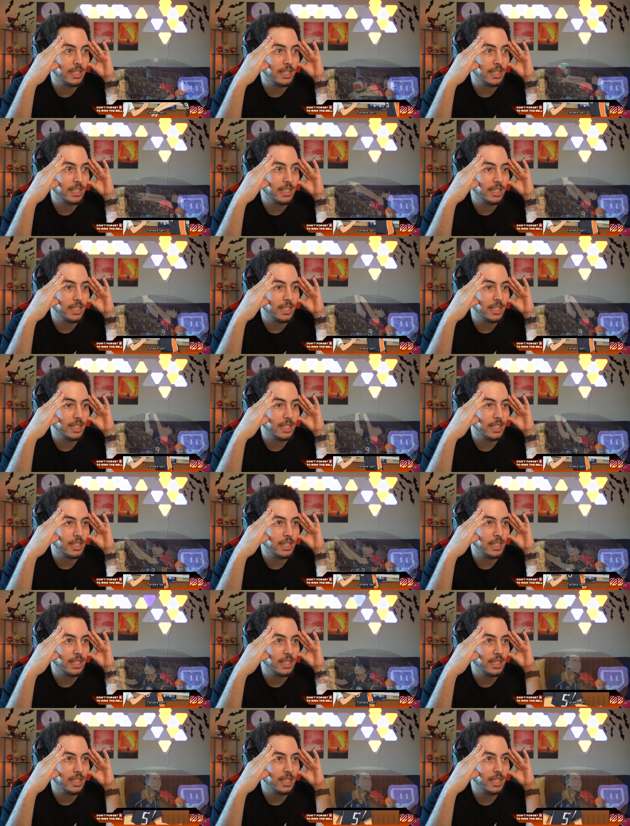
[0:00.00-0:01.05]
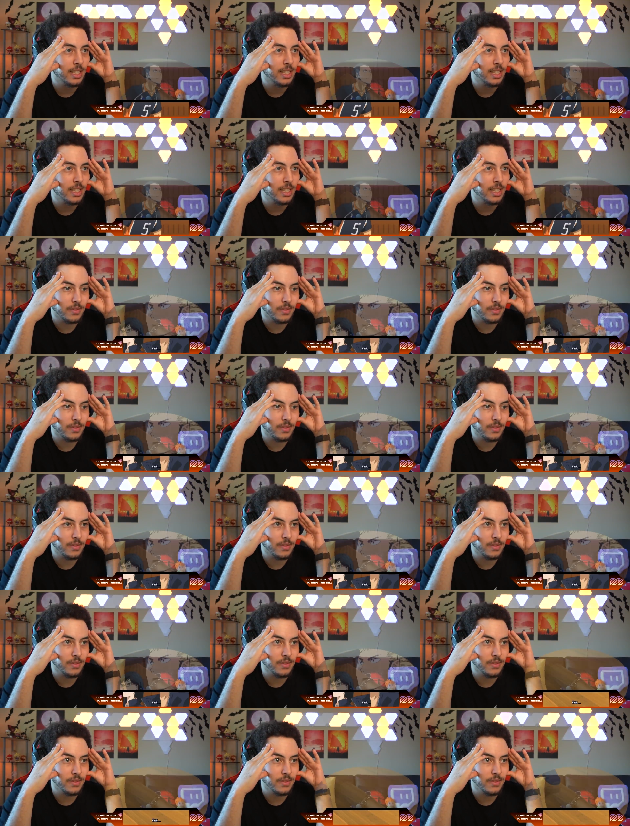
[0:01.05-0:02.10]

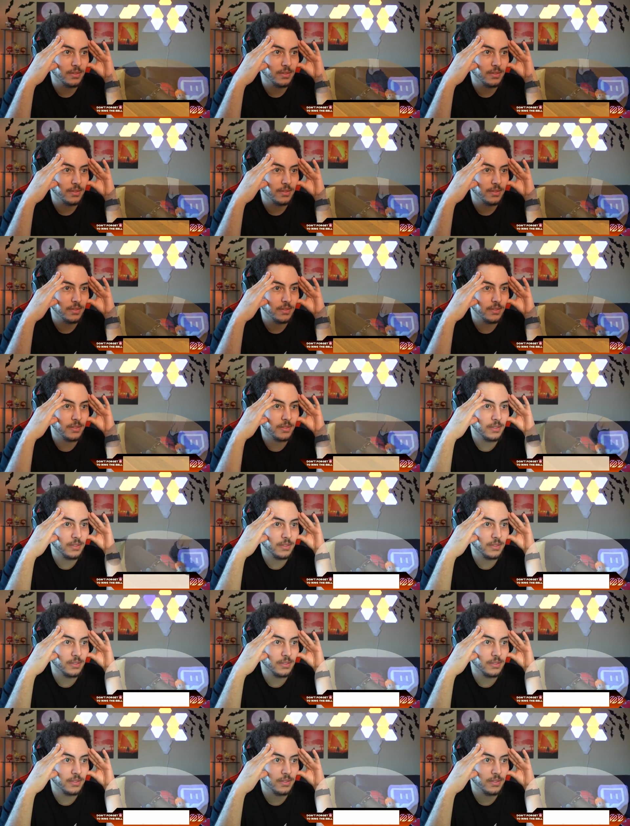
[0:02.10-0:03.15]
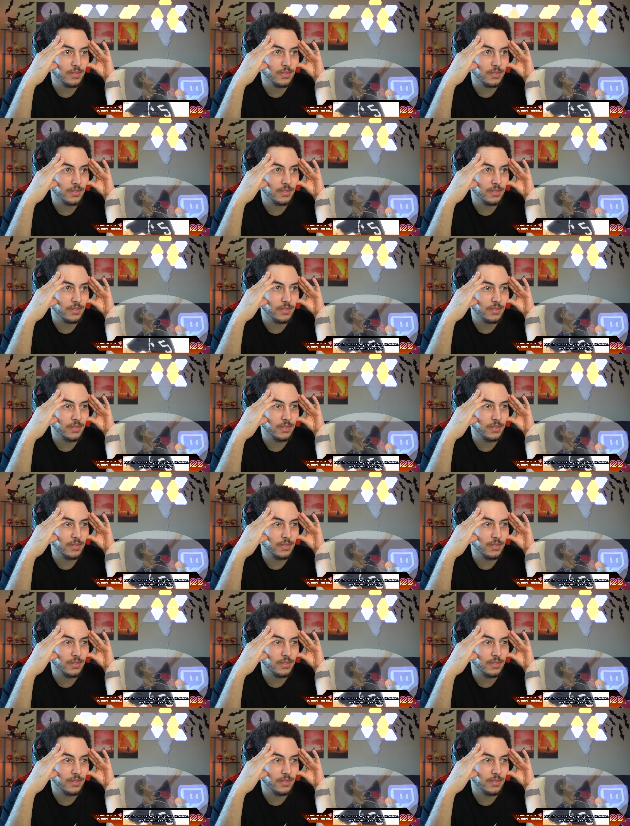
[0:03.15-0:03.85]
Nothing is said.